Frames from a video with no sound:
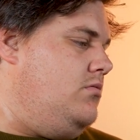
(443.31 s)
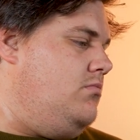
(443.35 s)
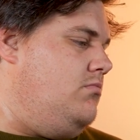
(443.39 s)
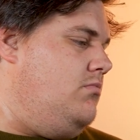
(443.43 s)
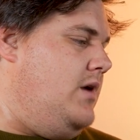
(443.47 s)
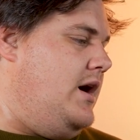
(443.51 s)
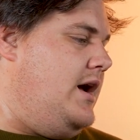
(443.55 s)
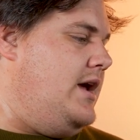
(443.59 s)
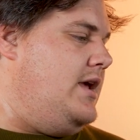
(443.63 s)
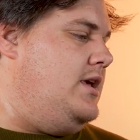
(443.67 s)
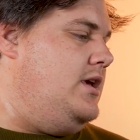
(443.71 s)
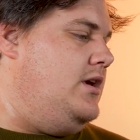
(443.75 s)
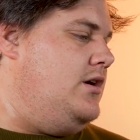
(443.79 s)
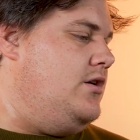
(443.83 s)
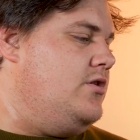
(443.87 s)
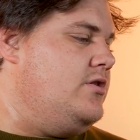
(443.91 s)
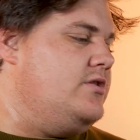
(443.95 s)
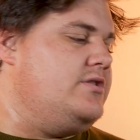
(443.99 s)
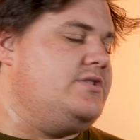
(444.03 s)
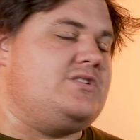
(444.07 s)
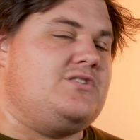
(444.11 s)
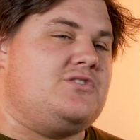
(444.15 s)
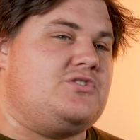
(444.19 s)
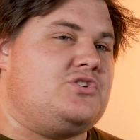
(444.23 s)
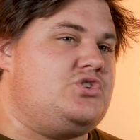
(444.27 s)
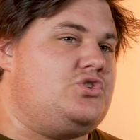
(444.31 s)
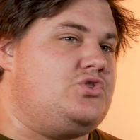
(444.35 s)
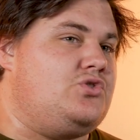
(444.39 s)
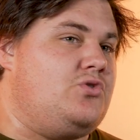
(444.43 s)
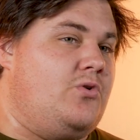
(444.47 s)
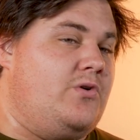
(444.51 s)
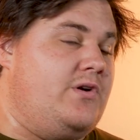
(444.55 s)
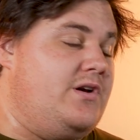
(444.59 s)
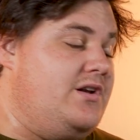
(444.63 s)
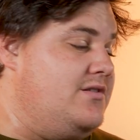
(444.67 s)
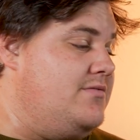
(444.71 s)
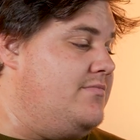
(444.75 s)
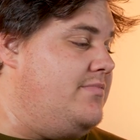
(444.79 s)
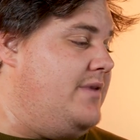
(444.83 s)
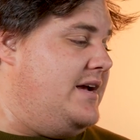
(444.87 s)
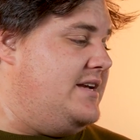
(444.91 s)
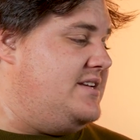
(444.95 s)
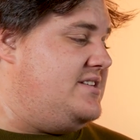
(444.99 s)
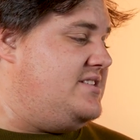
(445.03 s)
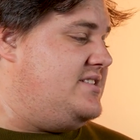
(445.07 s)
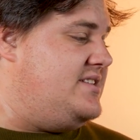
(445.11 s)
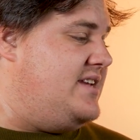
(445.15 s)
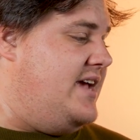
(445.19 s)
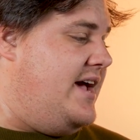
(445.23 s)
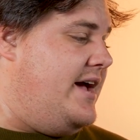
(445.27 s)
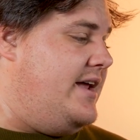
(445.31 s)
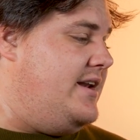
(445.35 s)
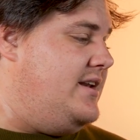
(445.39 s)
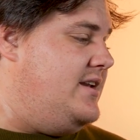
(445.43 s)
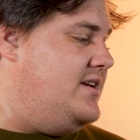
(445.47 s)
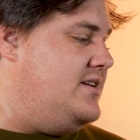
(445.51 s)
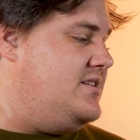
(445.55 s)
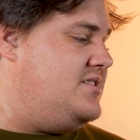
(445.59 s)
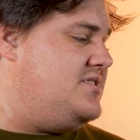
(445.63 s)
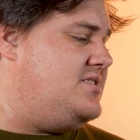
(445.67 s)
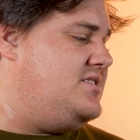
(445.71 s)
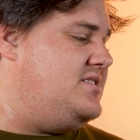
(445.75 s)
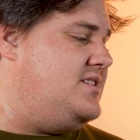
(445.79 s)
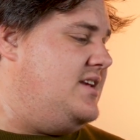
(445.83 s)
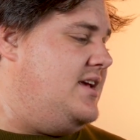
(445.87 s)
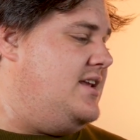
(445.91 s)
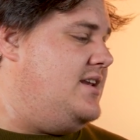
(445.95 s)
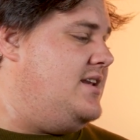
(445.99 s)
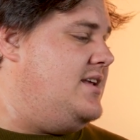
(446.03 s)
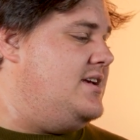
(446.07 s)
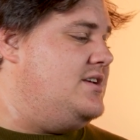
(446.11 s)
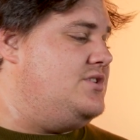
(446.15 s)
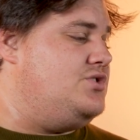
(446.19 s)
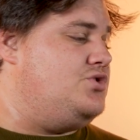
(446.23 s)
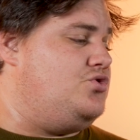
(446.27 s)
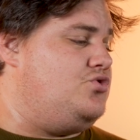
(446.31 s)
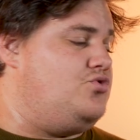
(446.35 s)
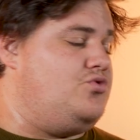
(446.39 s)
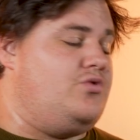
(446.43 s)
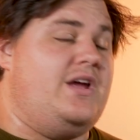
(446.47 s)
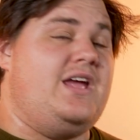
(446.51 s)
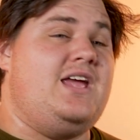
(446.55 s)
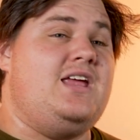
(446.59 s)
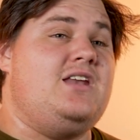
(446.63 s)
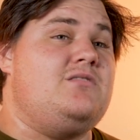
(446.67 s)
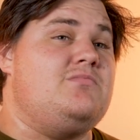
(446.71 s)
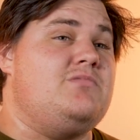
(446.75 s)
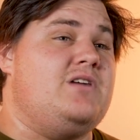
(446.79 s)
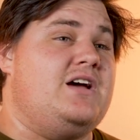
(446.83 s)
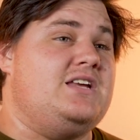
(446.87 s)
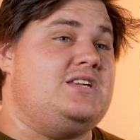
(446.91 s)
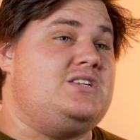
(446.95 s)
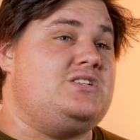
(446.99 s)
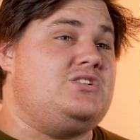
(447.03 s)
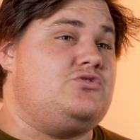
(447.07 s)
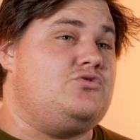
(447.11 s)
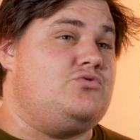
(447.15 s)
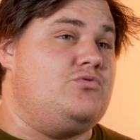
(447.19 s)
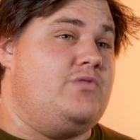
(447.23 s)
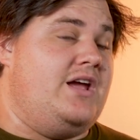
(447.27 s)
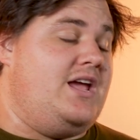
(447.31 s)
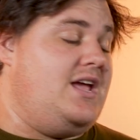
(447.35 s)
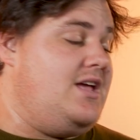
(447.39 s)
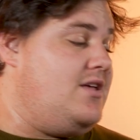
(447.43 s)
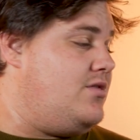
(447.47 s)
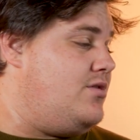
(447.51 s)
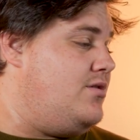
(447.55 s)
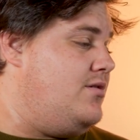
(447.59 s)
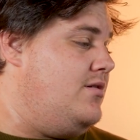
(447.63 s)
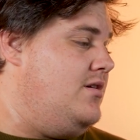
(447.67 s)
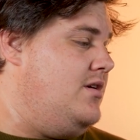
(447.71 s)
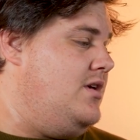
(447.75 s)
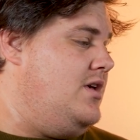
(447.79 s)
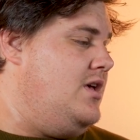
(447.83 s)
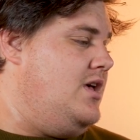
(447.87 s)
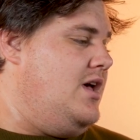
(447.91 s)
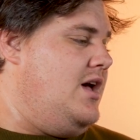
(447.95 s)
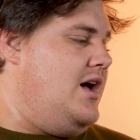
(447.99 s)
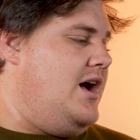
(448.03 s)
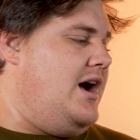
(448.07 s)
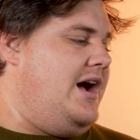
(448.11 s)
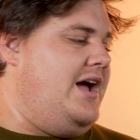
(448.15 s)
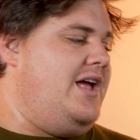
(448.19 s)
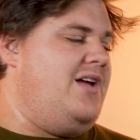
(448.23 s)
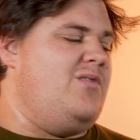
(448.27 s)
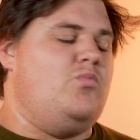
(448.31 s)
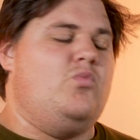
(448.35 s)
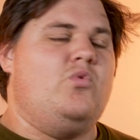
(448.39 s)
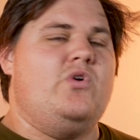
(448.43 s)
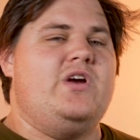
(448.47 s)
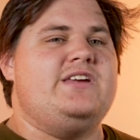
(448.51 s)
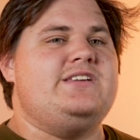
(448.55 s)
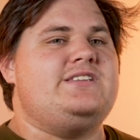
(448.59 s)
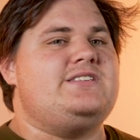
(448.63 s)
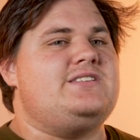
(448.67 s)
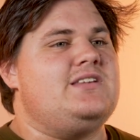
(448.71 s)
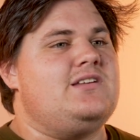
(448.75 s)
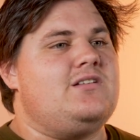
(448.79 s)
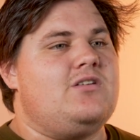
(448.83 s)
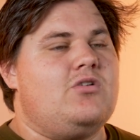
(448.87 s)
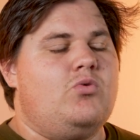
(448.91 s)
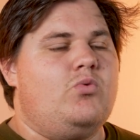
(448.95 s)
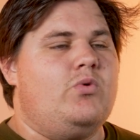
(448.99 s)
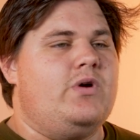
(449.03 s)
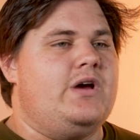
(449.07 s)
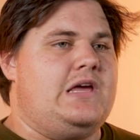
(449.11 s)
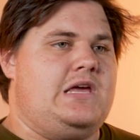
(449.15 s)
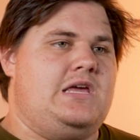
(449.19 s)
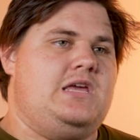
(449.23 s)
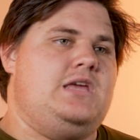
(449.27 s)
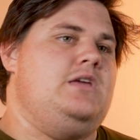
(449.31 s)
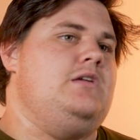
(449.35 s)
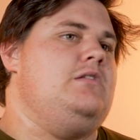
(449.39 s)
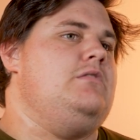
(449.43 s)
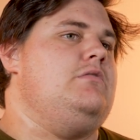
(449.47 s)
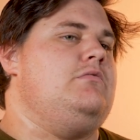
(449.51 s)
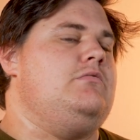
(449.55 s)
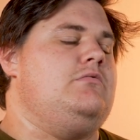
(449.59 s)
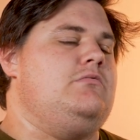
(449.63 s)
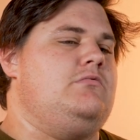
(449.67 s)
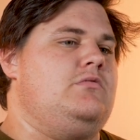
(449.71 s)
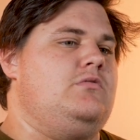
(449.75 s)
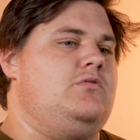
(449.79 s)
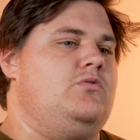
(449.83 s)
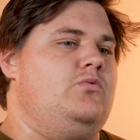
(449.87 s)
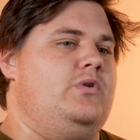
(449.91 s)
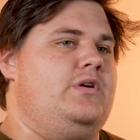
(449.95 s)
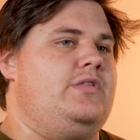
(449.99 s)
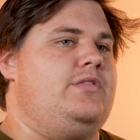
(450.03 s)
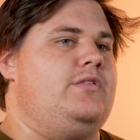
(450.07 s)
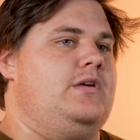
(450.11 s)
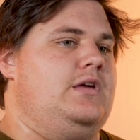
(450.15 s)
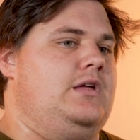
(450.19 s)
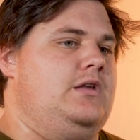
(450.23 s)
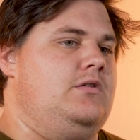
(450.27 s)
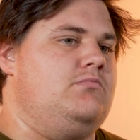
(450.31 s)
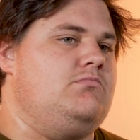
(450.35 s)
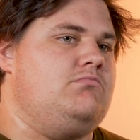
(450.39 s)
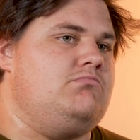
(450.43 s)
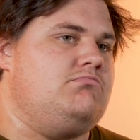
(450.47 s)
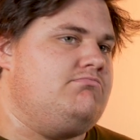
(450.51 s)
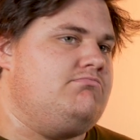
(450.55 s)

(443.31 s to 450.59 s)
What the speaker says: My years are shortened by sadness. Sin has drained my strength. I am wasting away within."